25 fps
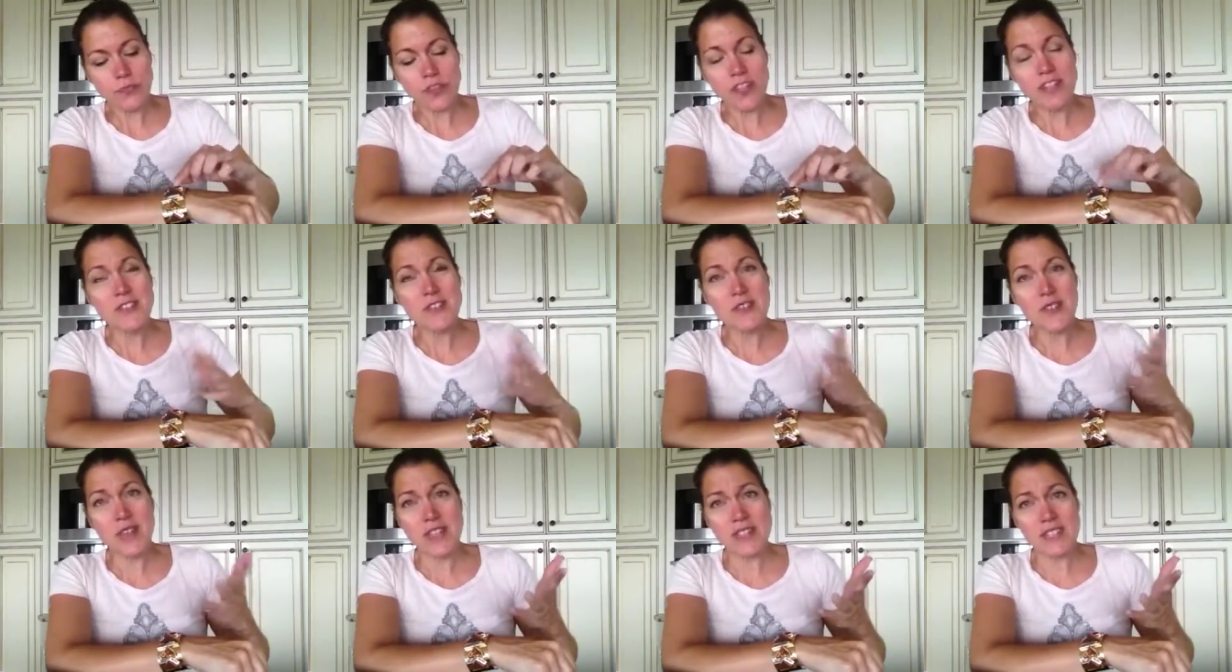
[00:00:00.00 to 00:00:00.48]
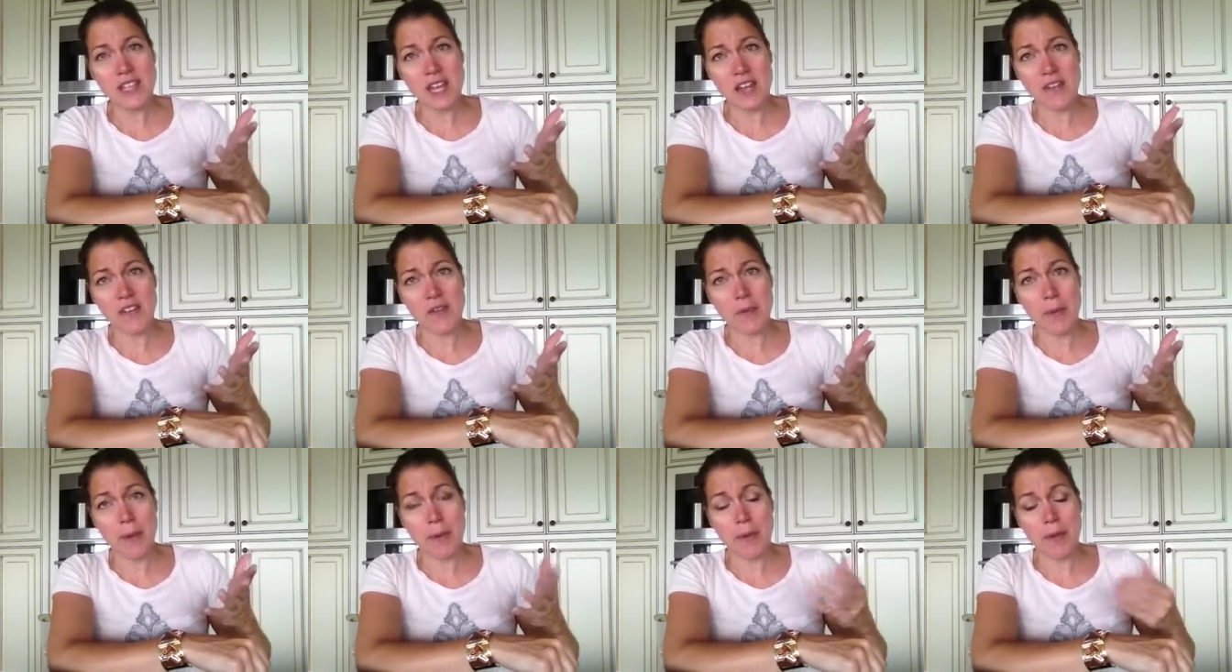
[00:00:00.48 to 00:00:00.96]
So that's kind
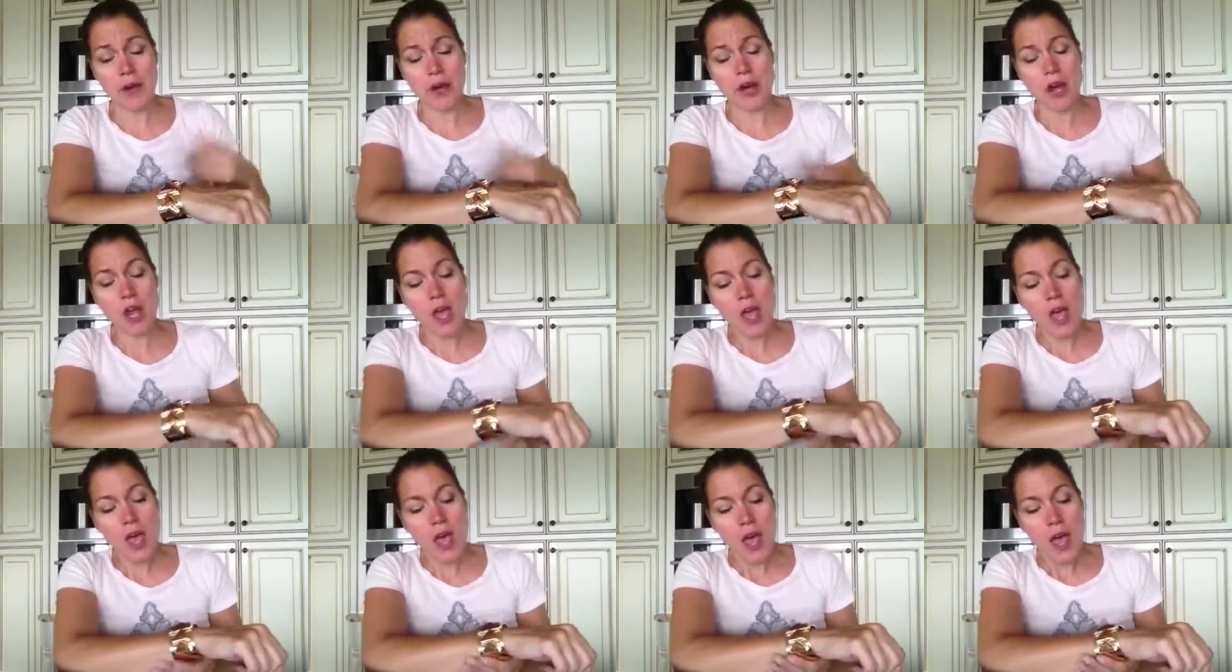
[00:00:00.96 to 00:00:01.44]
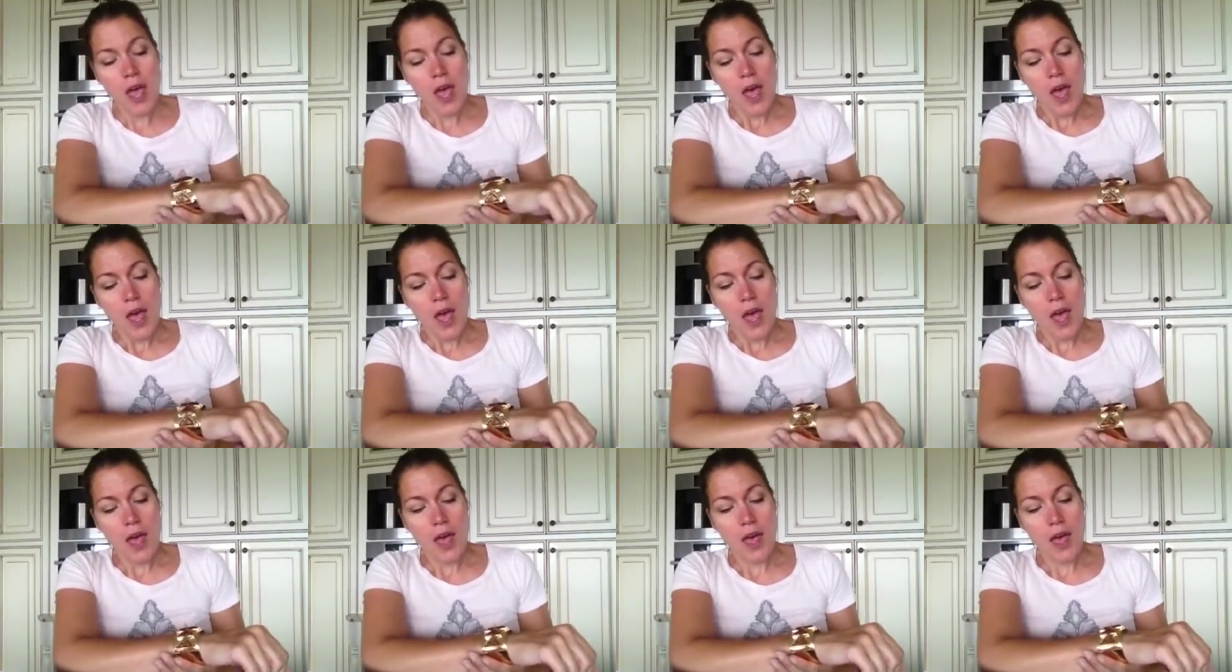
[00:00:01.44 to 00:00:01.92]
of a bummer.
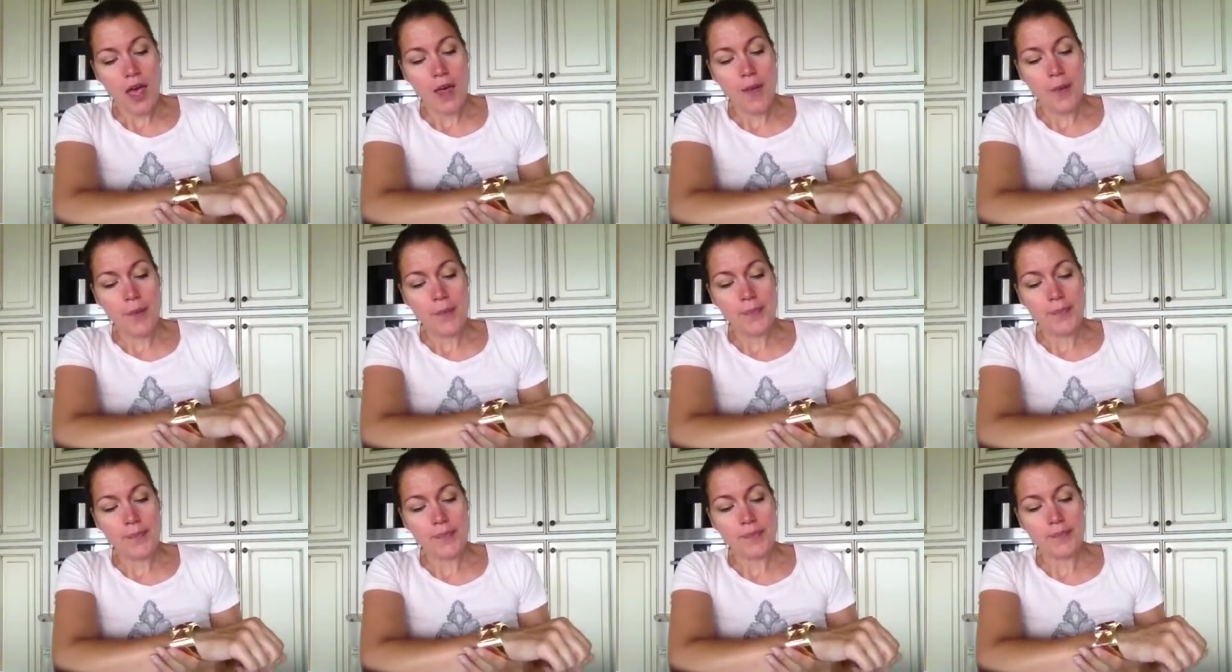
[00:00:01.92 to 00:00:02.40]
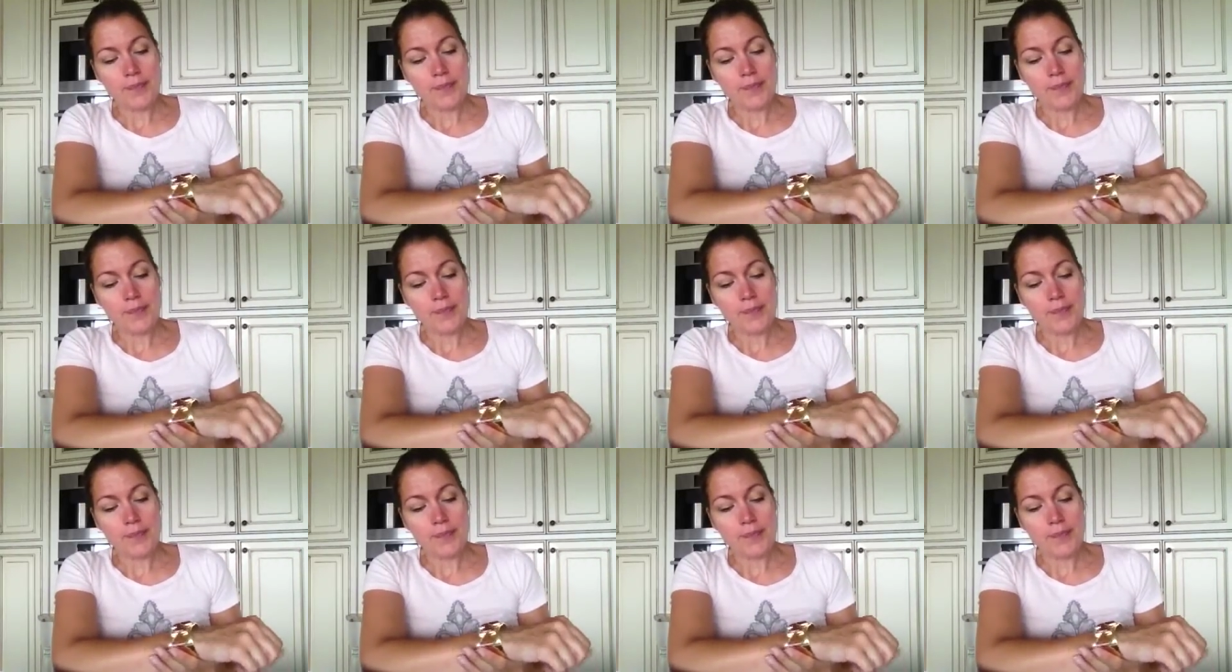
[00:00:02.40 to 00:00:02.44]
Um,